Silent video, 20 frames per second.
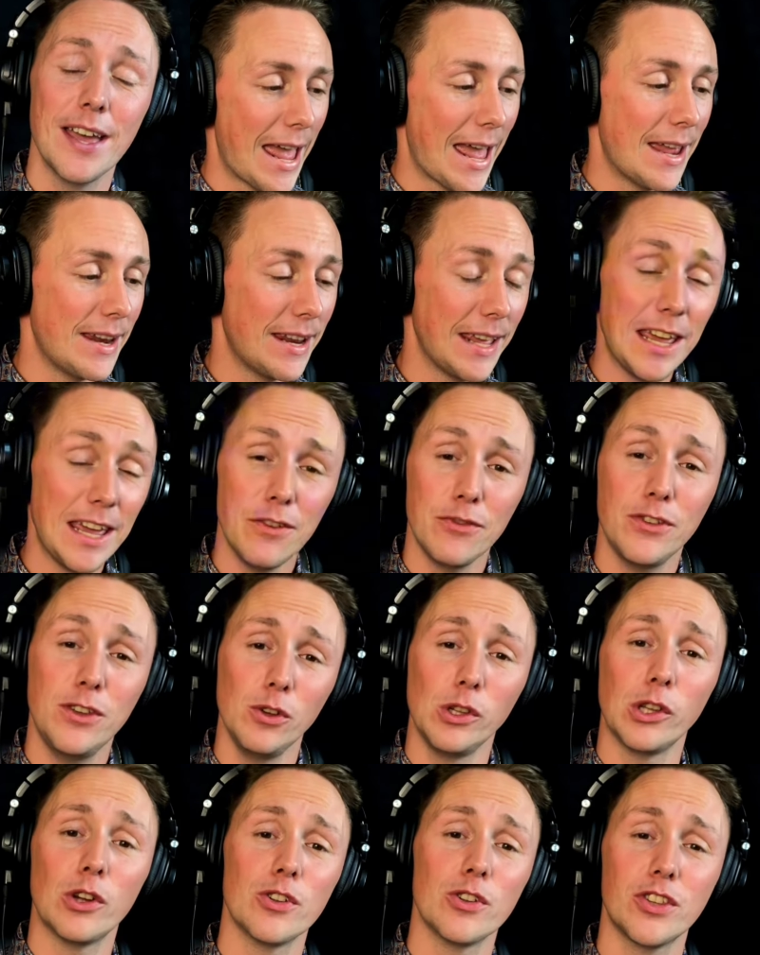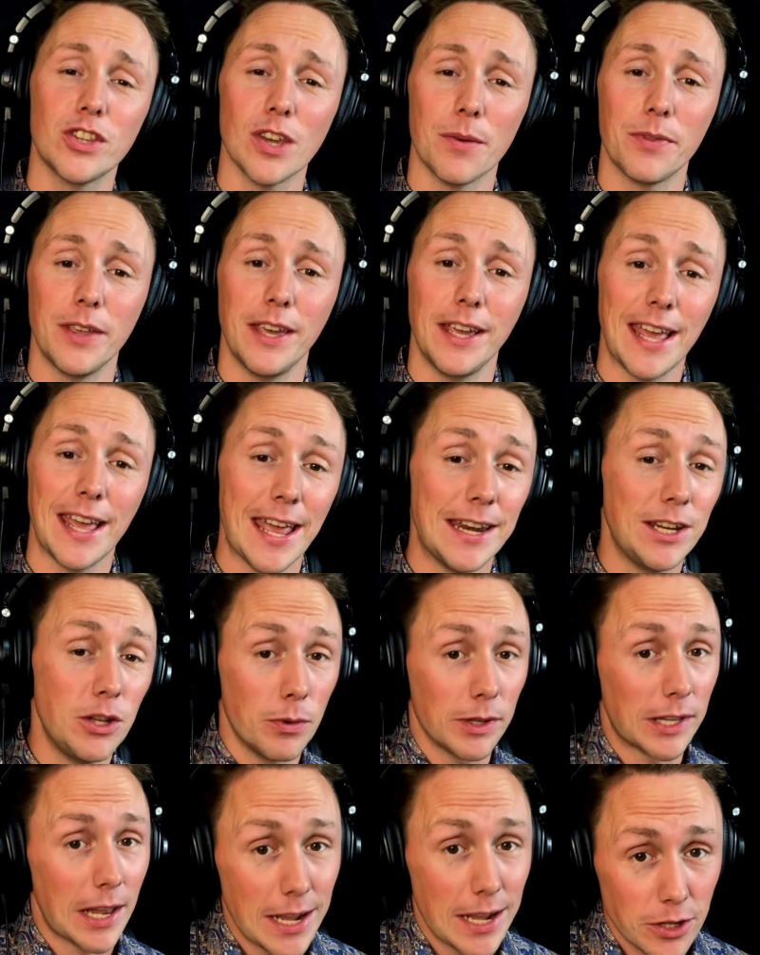And if you learned something and you
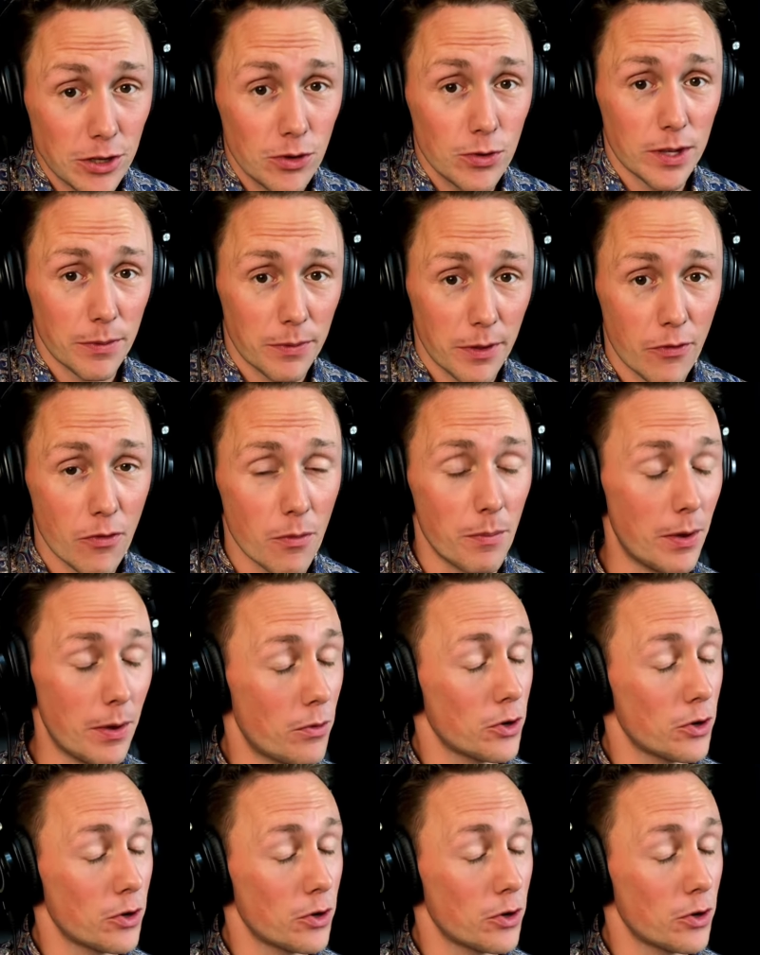would like to do something for me,